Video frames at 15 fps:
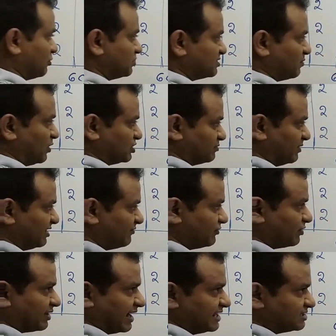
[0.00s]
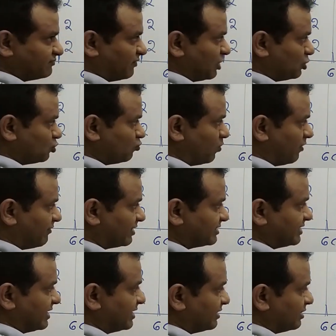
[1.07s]
2 is possible. If you write 1, 2 over
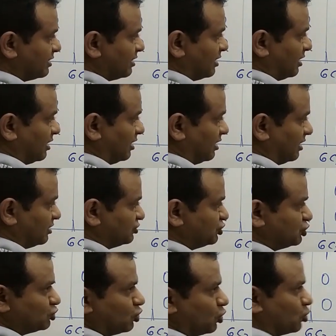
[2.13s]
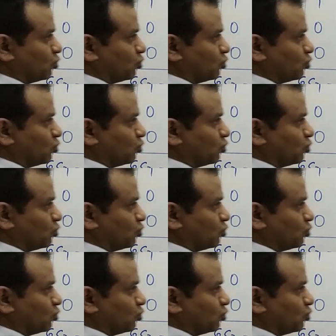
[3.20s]
there, uh, 0,